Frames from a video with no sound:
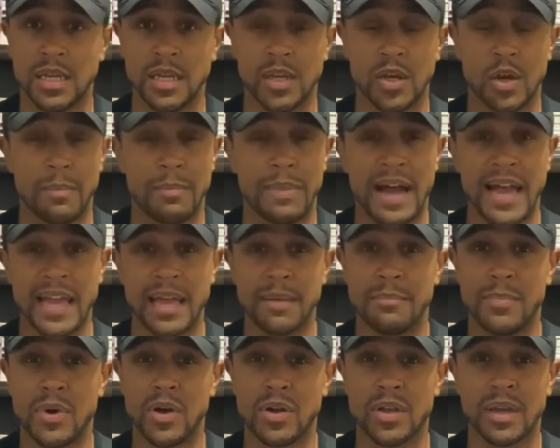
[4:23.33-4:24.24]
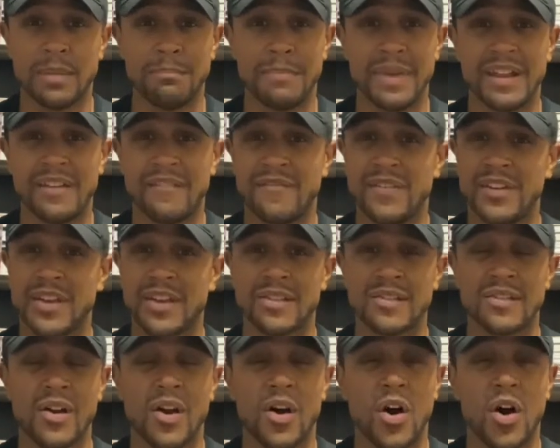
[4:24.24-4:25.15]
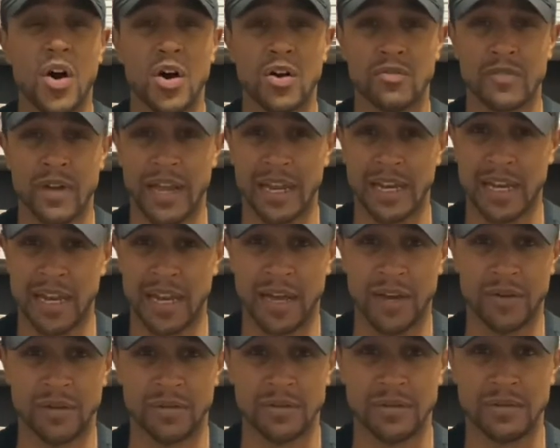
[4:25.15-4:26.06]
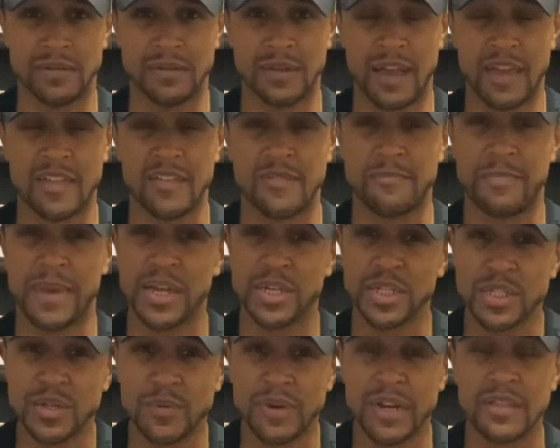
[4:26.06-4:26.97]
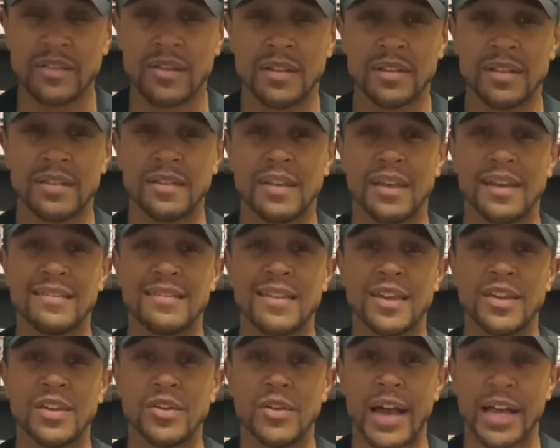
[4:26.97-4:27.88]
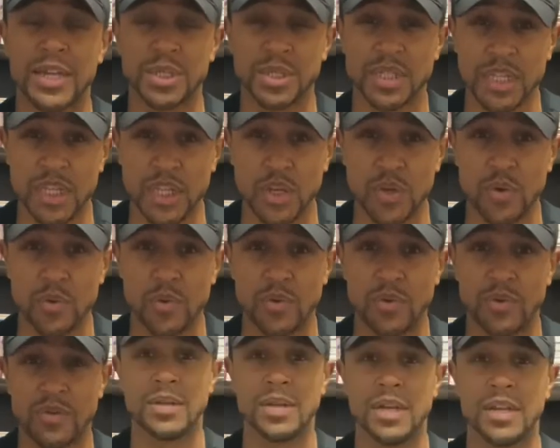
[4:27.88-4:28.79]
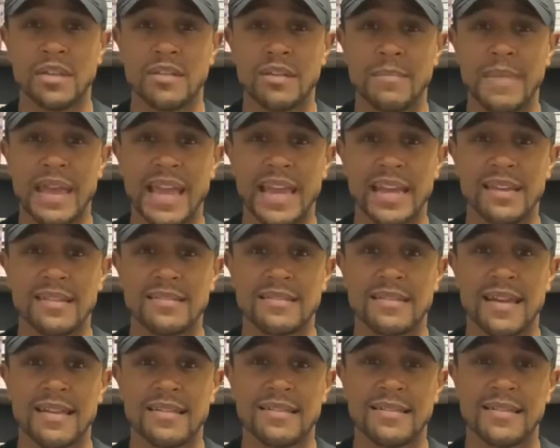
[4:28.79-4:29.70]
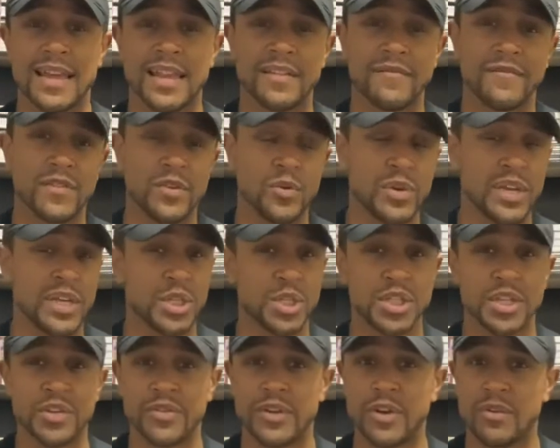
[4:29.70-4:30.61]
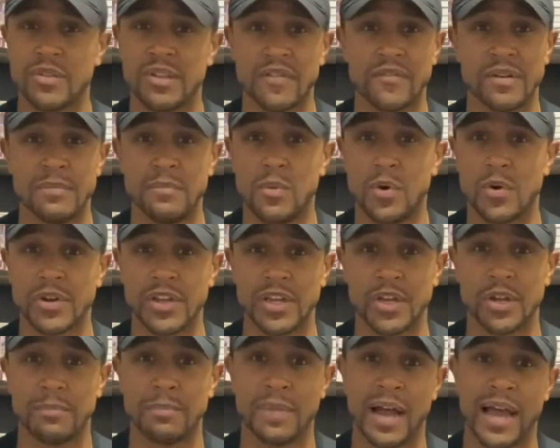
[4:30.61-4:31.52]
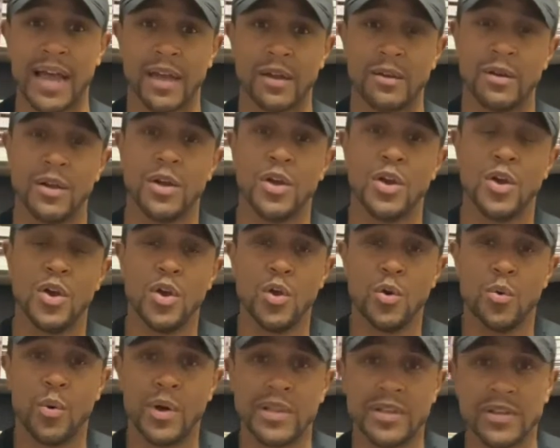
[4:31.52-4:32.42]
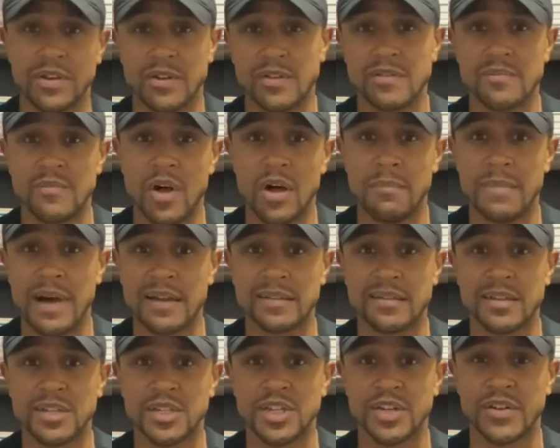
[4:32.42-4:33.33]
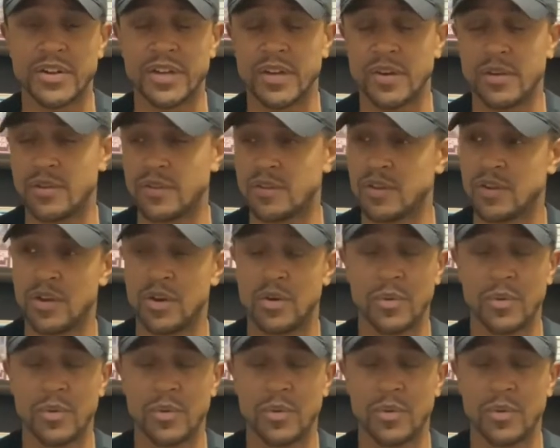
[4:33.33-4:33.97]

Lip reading: Buying in bulk can benefit us all right now, especially when it's on the things that you actually use. It doesn't make any sense that if you eat Cheerios every morning, you're buying one little small box of Cheerios.